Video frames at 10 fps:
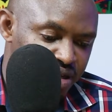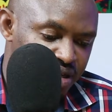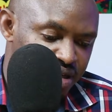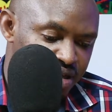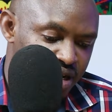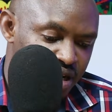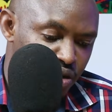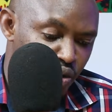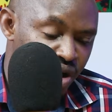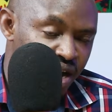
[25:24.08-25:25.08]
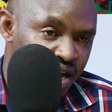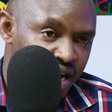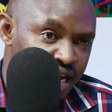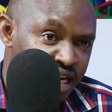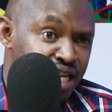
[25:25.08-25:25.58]
that we are
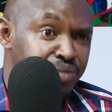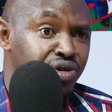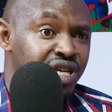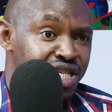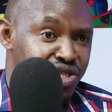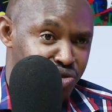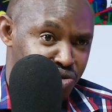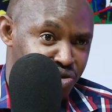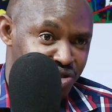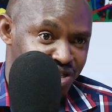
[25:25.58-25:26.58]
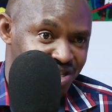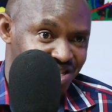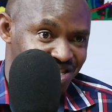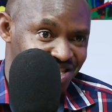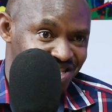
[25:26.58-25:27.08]
an enabling institution.
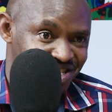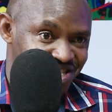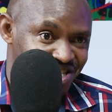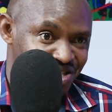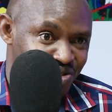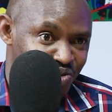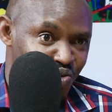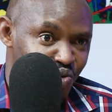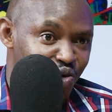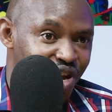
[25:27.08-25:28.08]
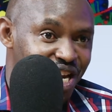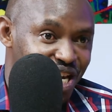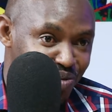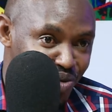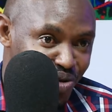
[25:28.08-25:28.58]
We
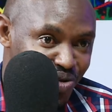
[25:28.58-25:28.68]
enable.